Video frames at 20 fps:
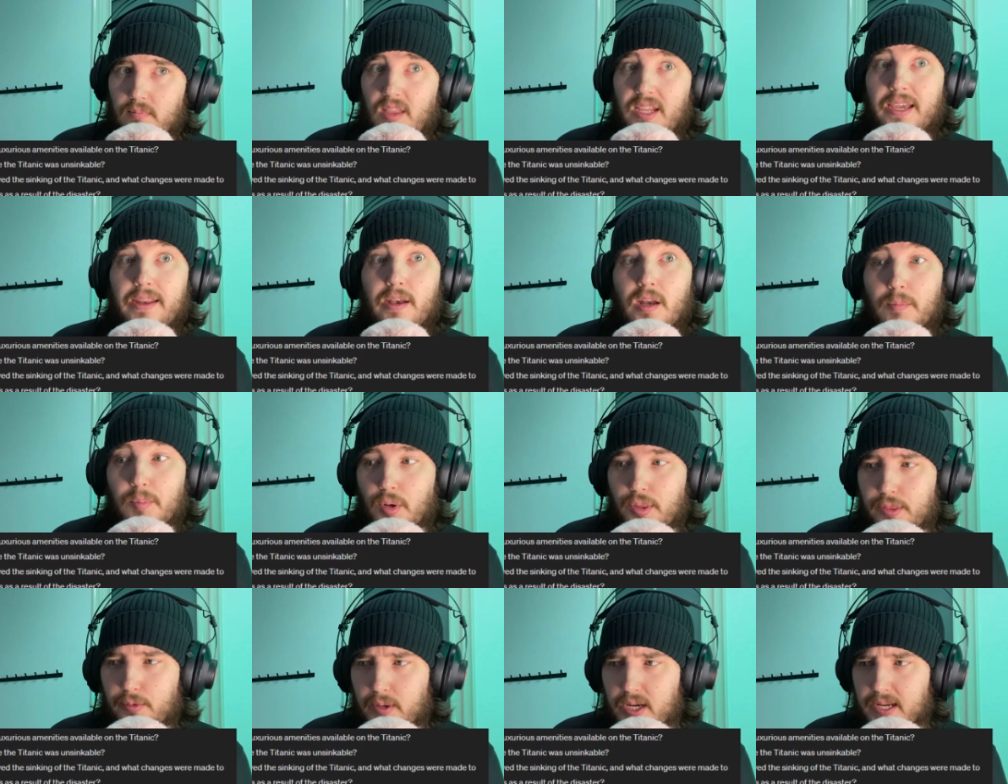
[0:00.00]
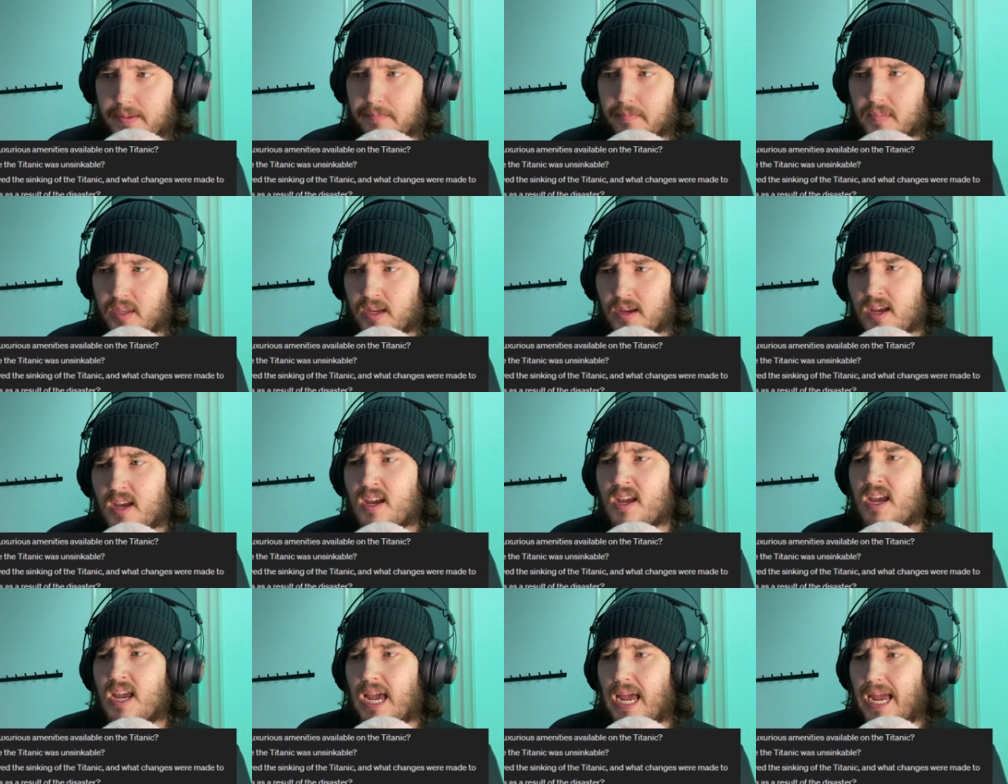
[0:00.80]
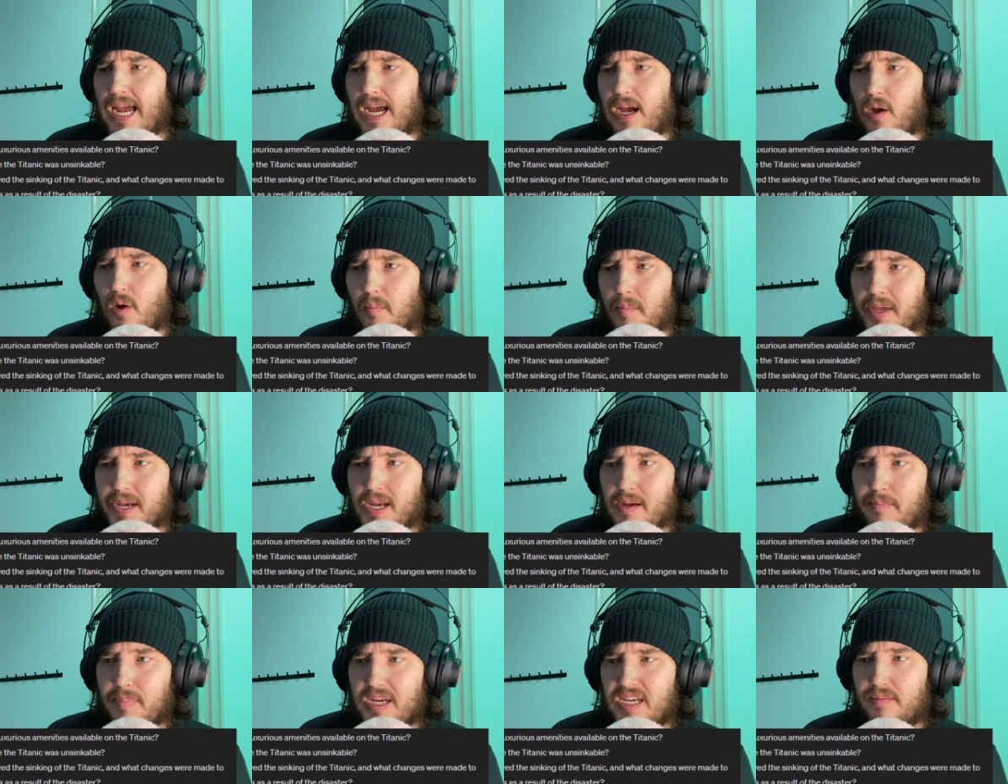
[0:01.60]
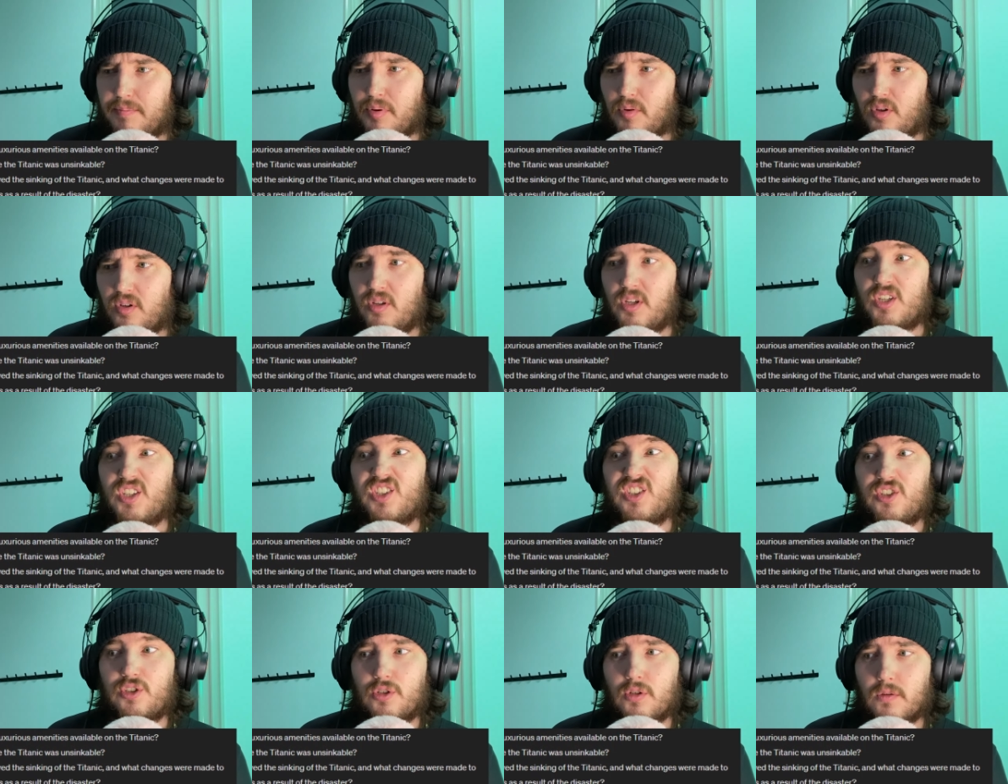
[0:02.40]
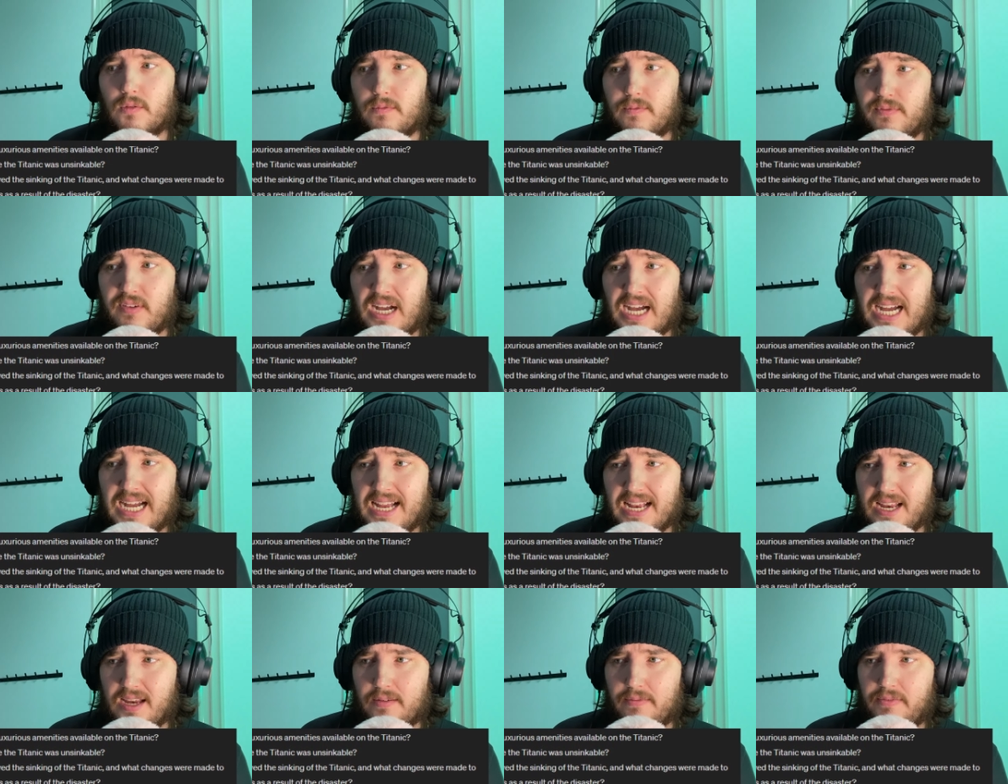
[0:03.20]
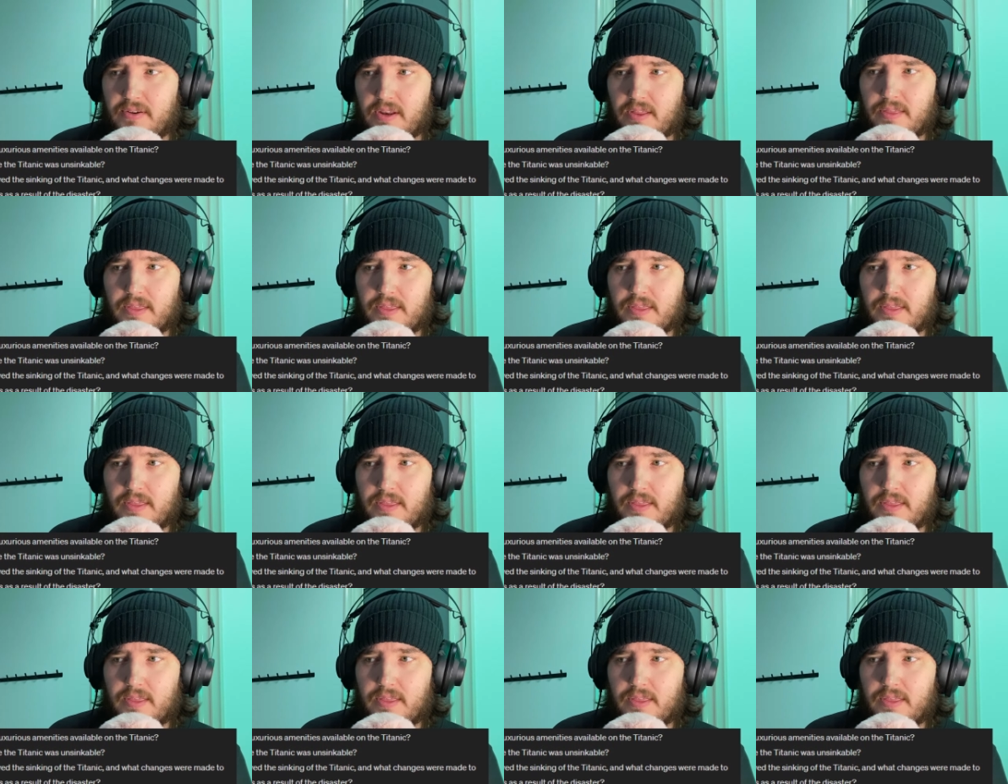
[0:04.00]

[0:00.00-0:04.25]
Number 3, how many people survived